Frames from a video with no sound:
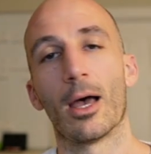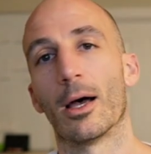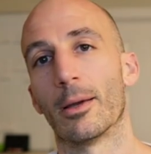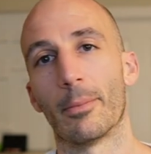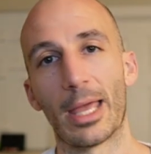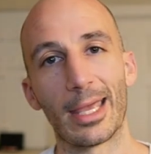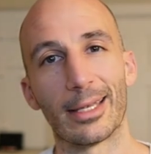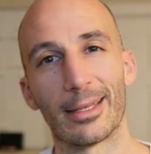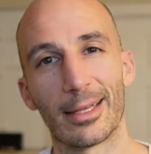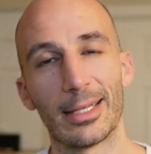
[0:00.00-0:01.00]

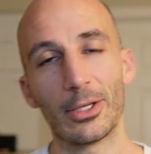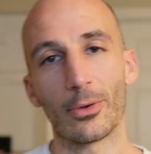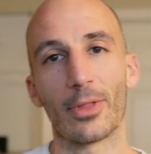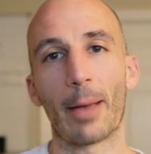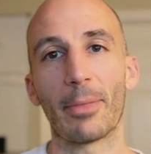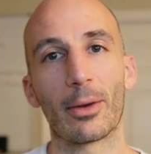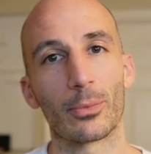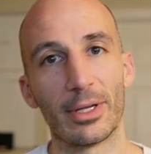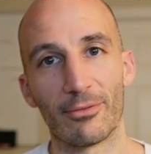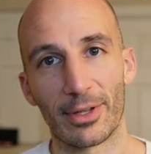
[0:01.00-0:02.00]
And I'm not
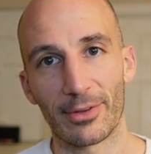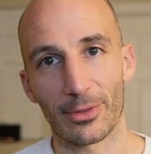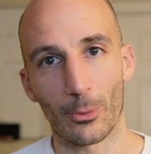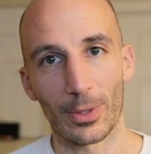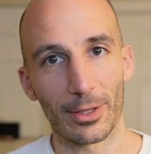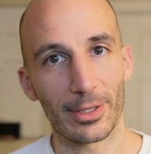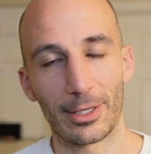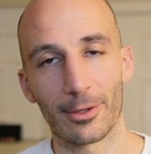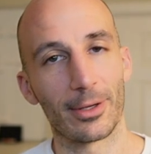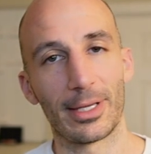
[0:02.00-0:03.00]
reinventing the wheel
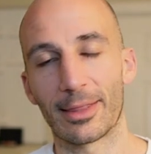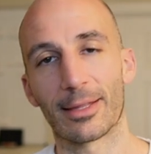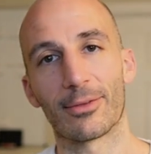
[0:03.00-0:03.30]
here or anything.